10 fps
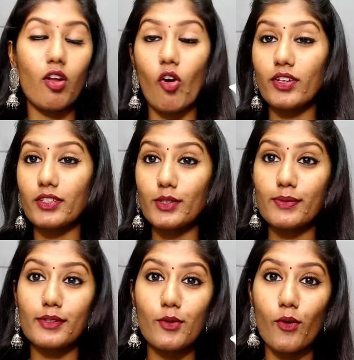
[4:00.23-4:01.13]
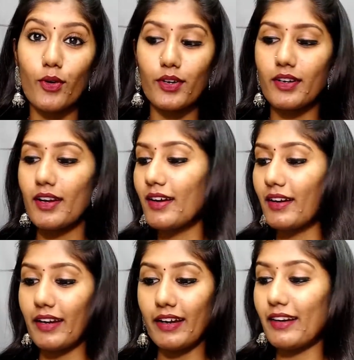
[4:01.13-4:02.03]
or this will go on
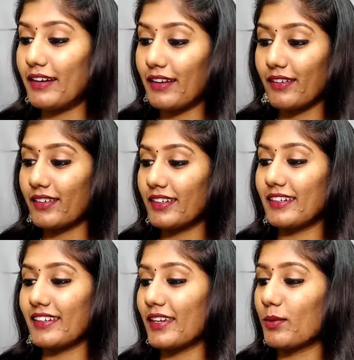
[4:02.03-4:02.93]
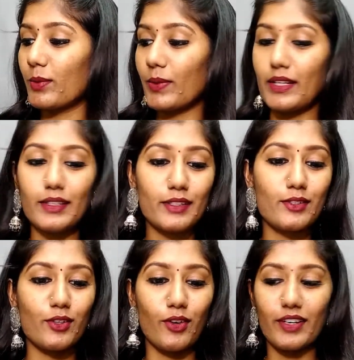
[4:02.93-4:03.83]
giveaway
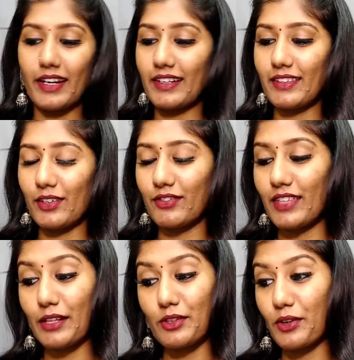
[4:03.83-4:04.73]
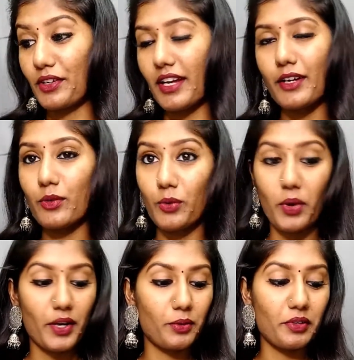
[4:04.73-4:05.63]
list or anything of that sort. I don't know.
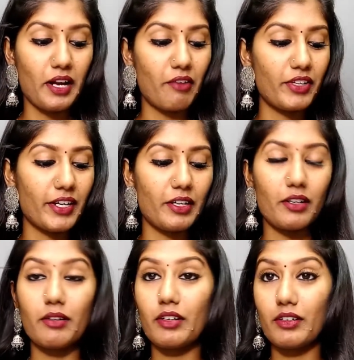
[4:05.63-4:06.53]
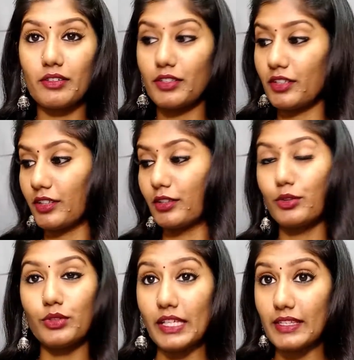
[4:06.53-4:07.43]
I don't gravitate
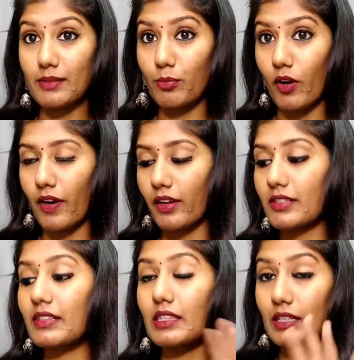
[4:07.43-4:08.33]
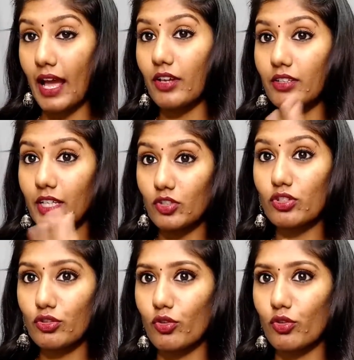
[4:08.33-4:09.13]
to these products. The Nature's